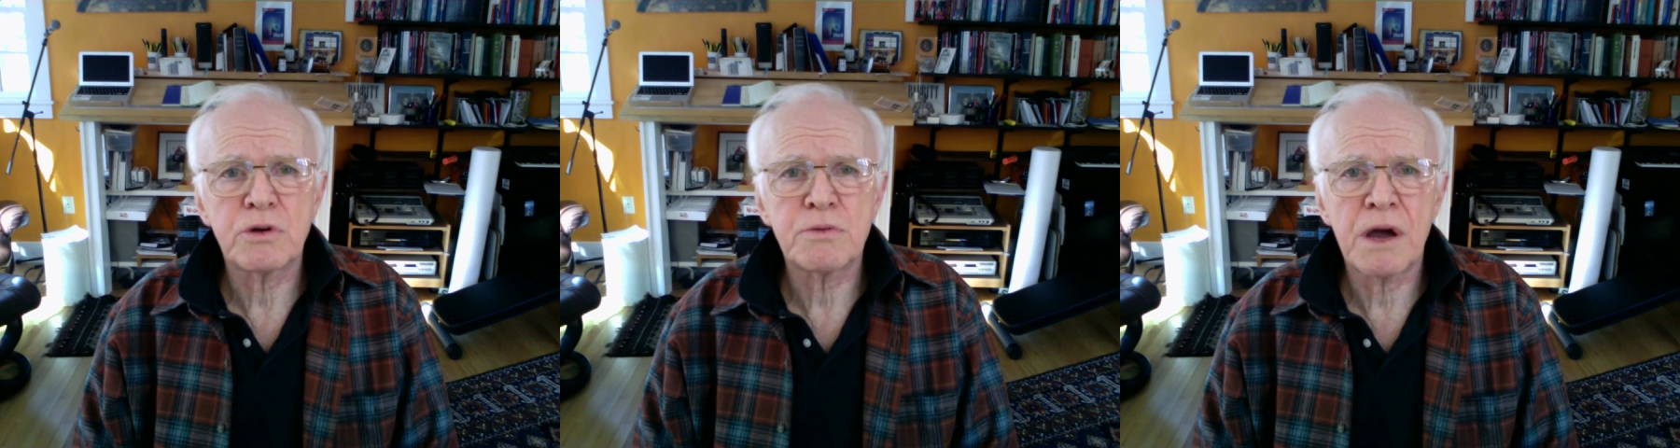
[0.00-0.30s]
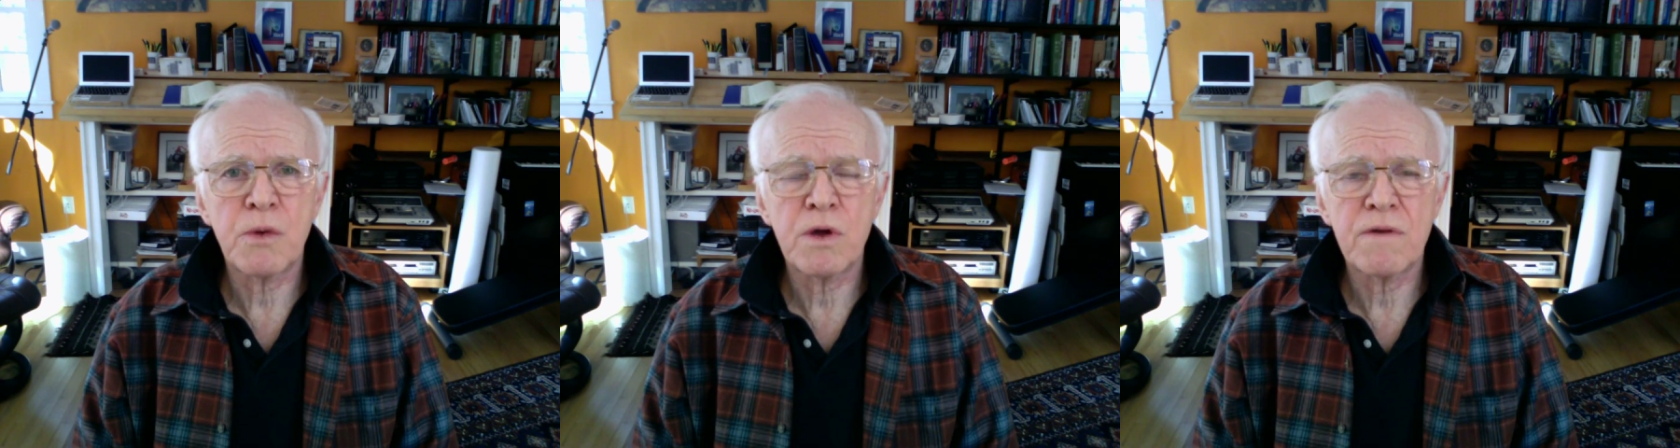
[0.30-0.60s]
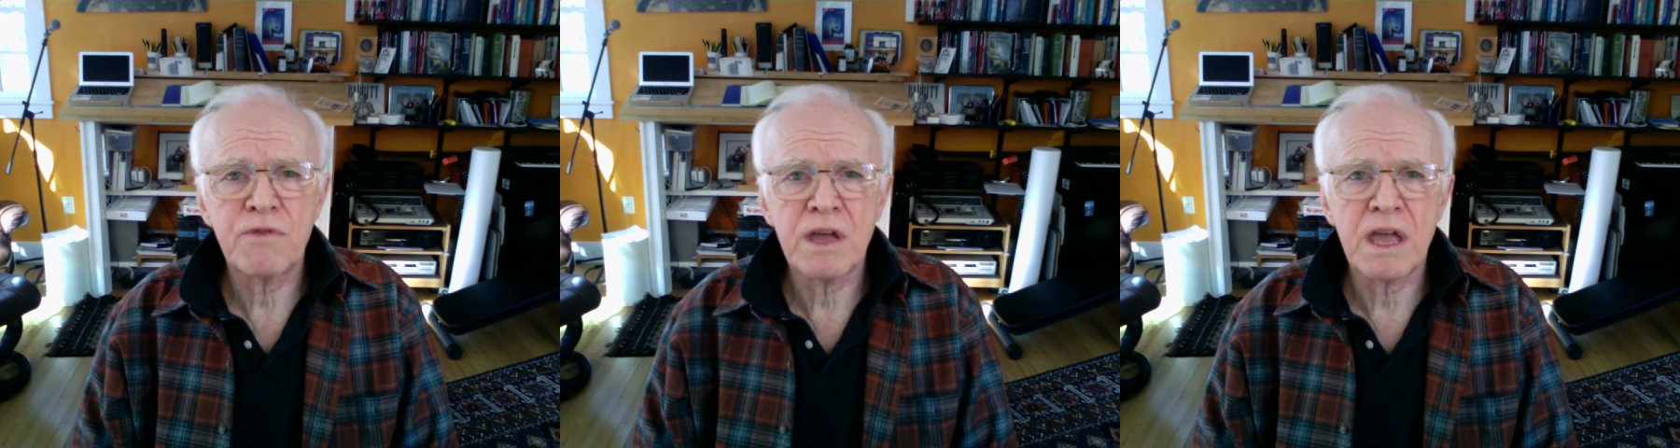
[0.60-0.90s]
to my way
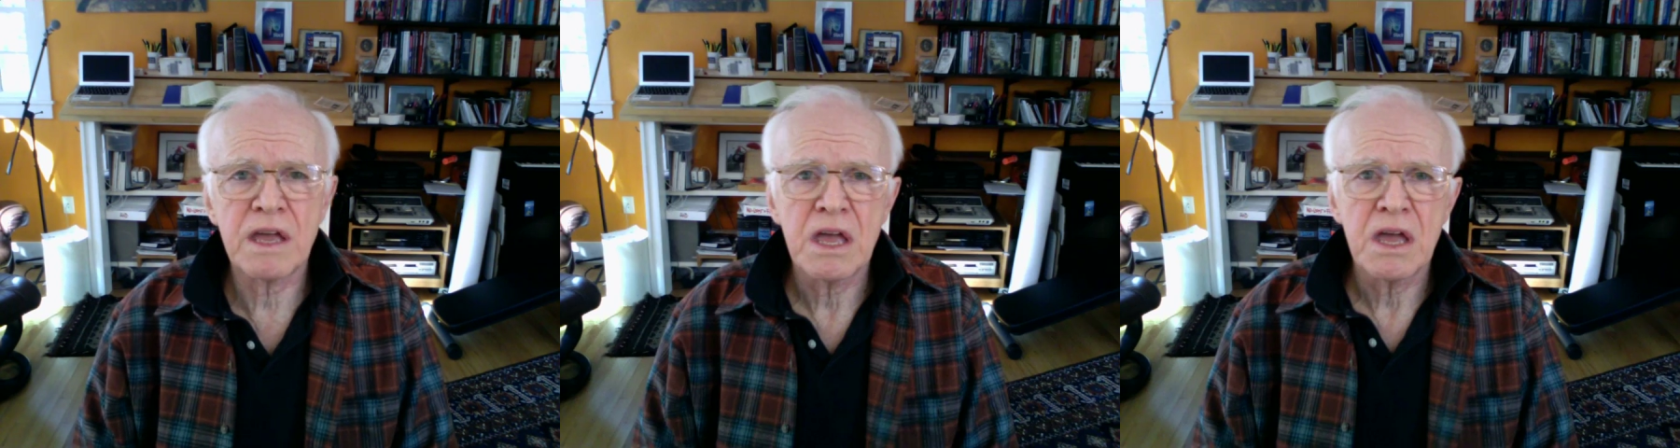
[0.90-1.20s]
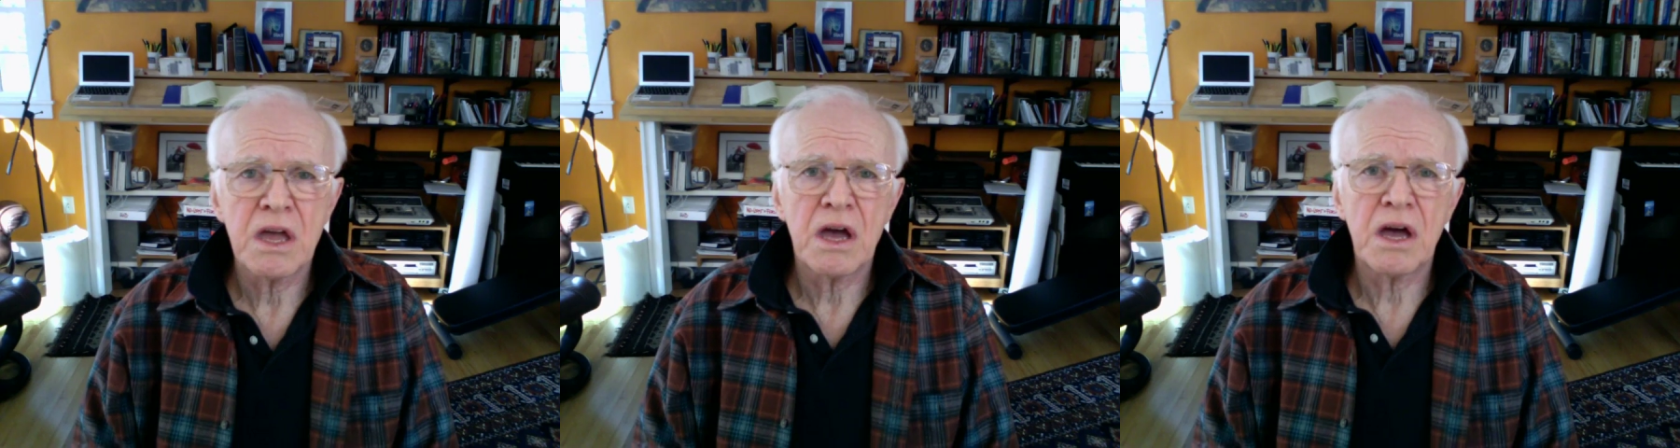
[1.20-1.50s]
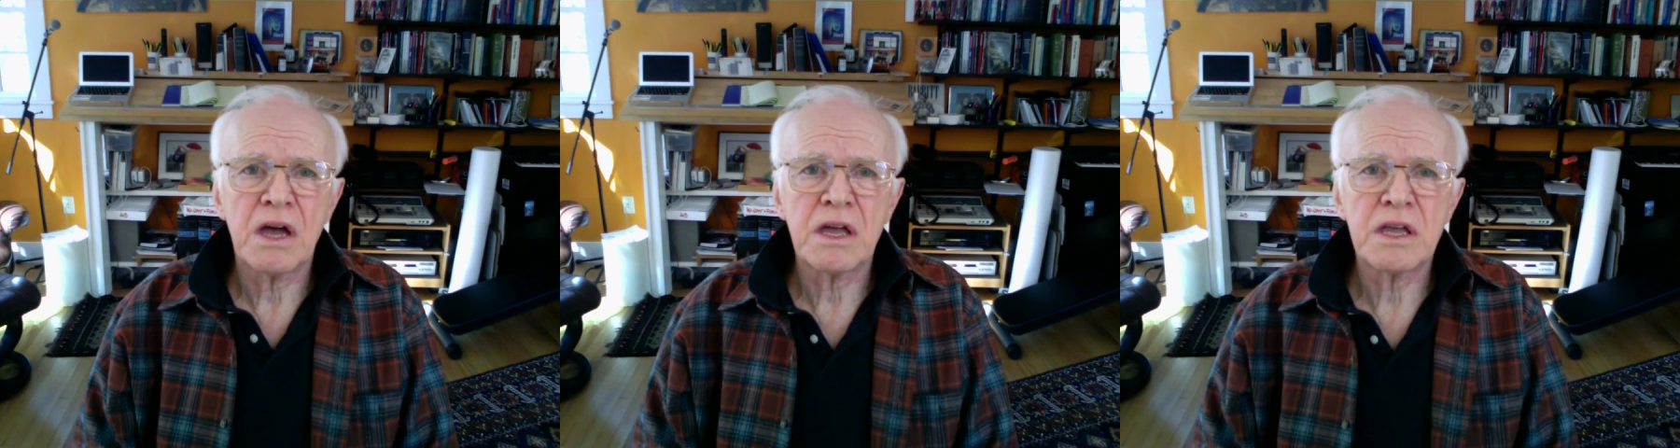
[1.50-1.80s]
of thinking,
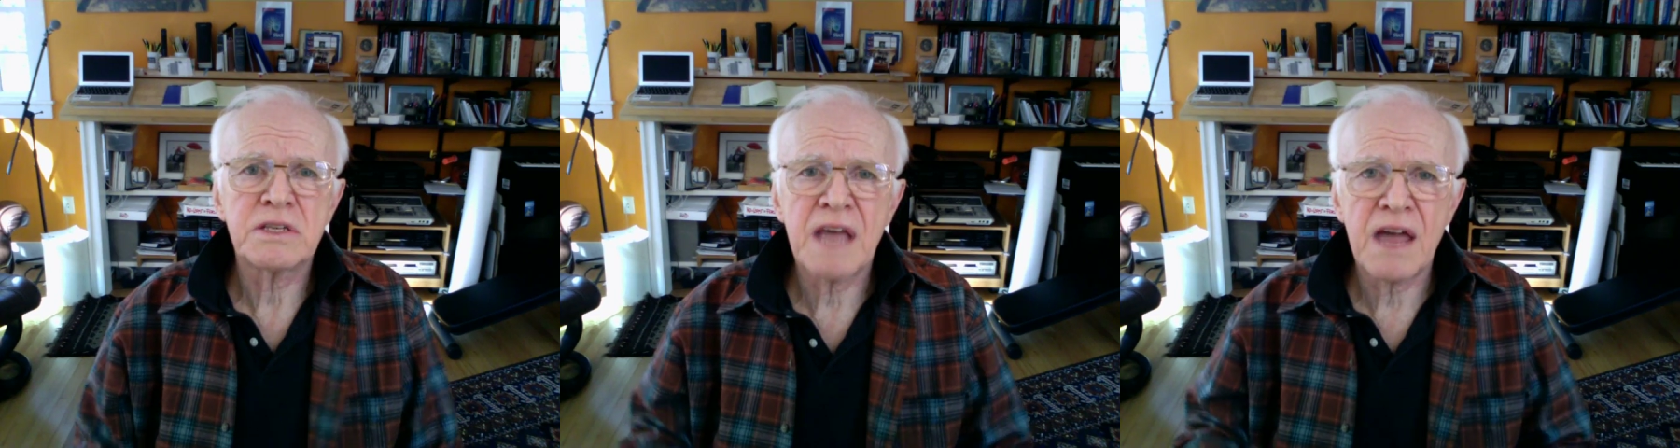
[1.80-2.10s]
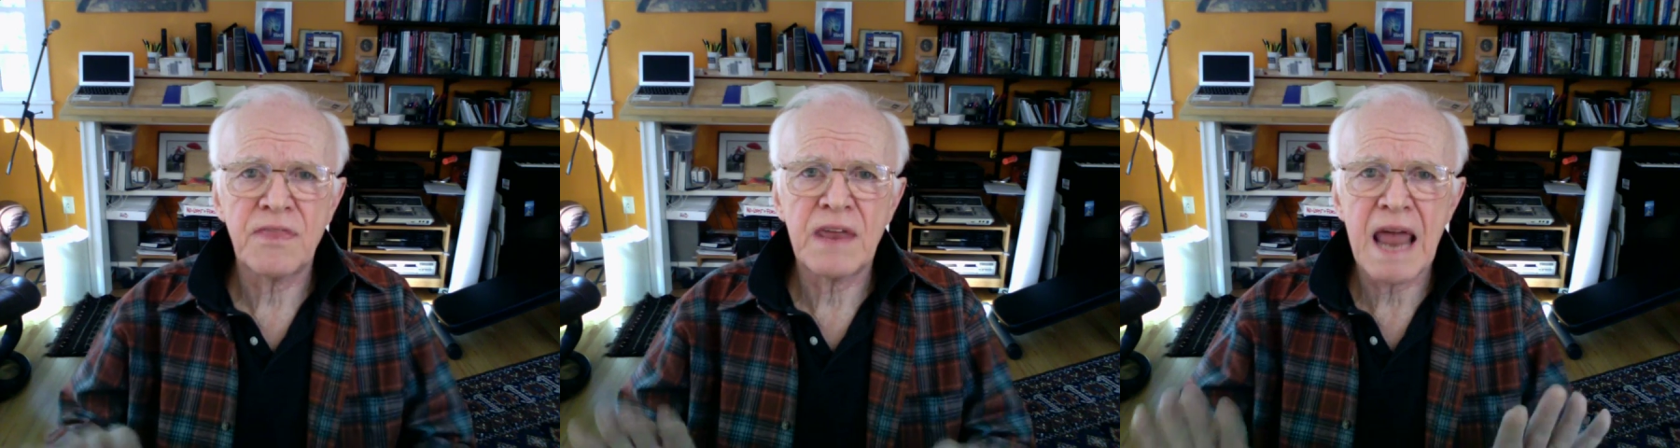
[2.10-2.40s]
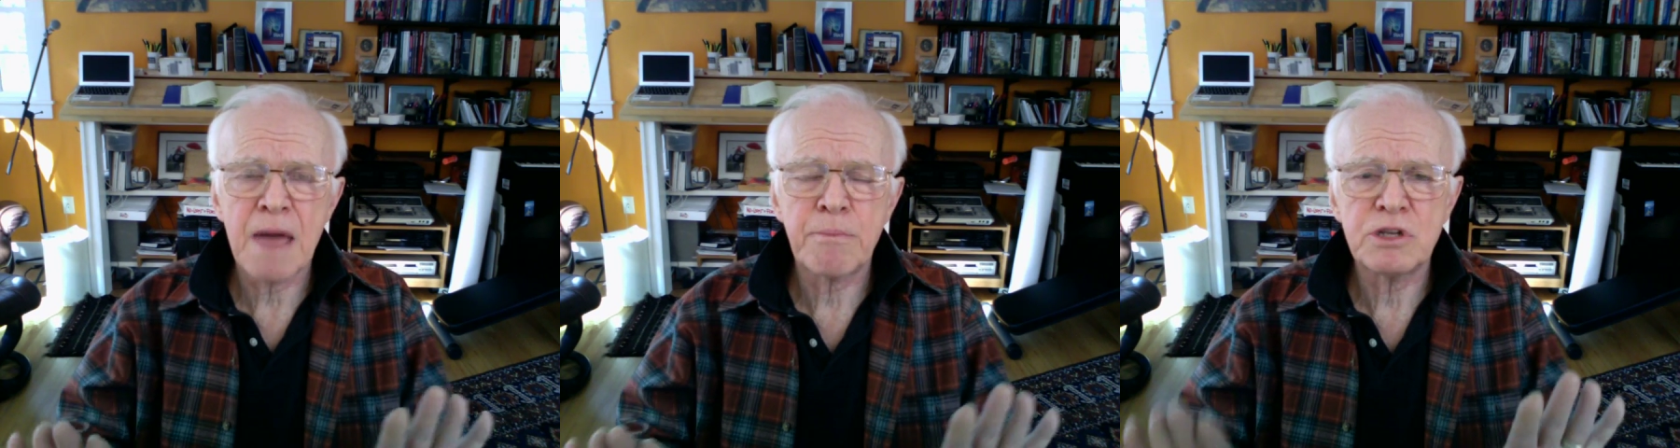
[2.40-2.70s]
is that
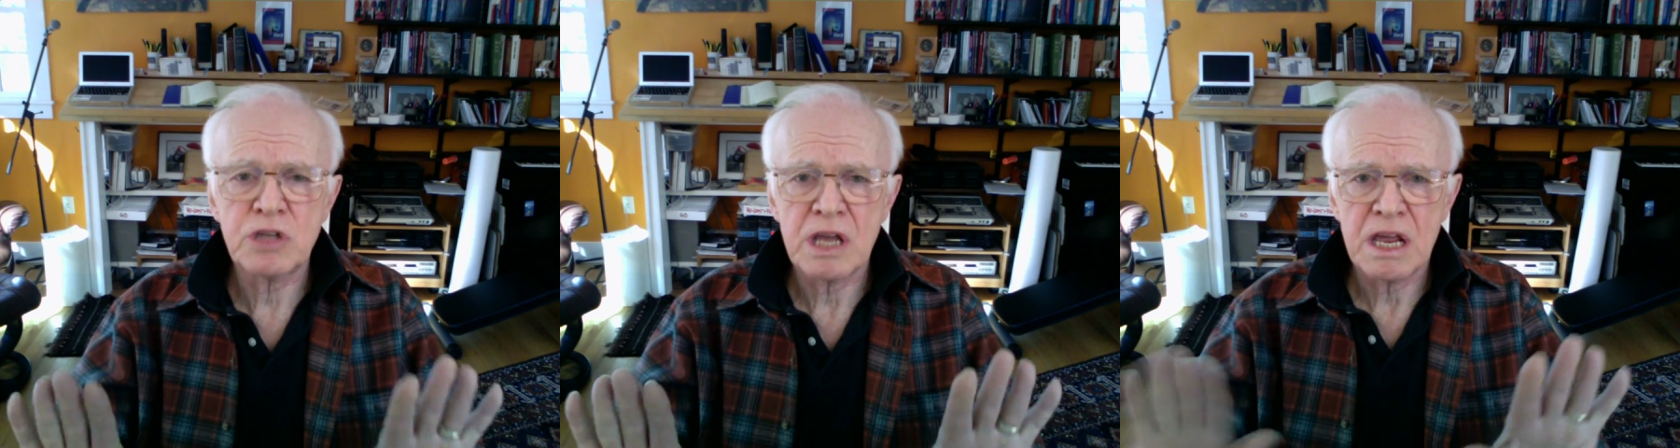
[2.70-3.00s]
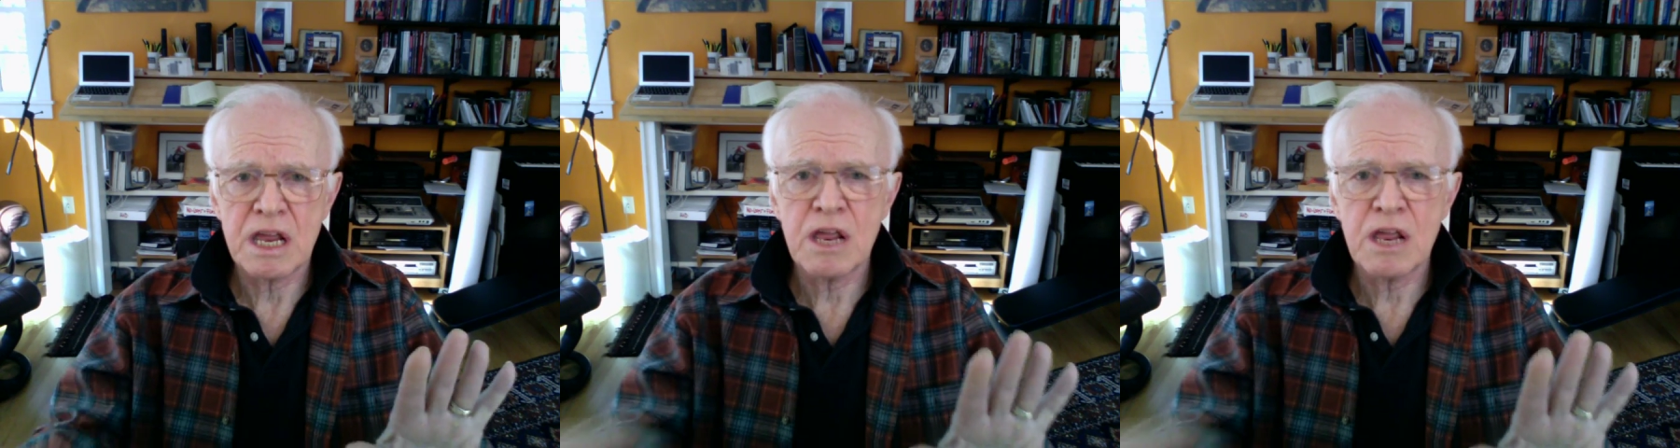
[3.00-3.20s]
happens